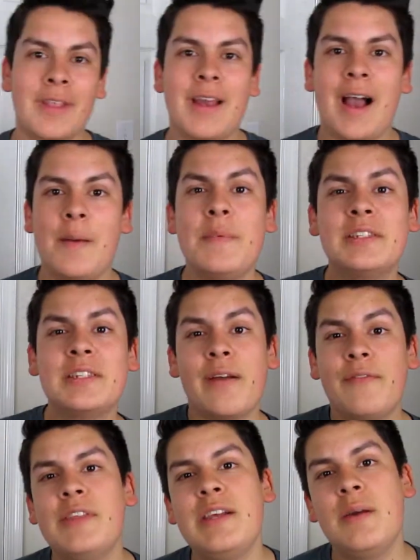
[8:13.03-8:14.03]
I miss
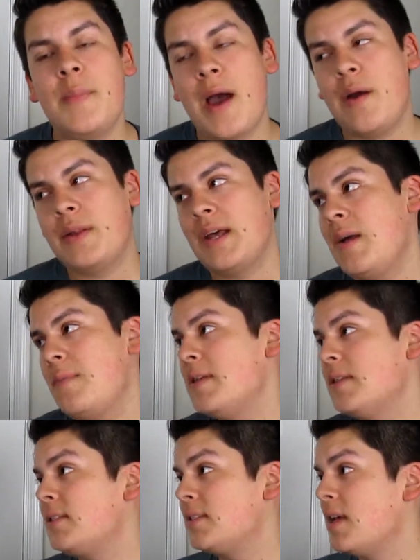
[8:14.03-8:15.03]
everything about it. I
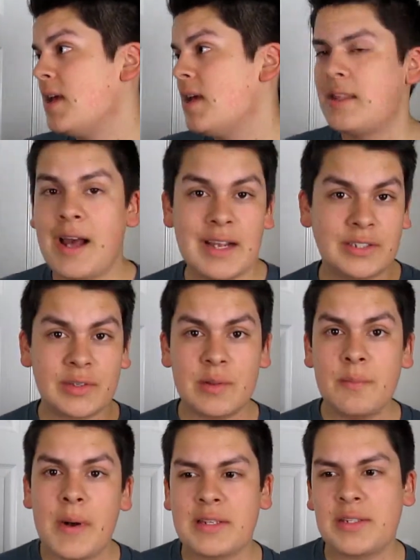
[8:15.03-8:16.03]
miss the hustle
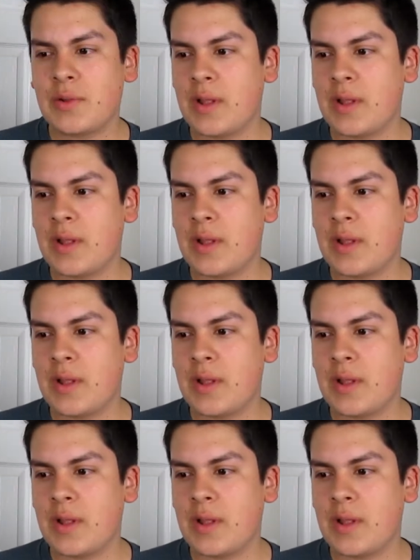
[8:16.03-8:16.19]
and bustle.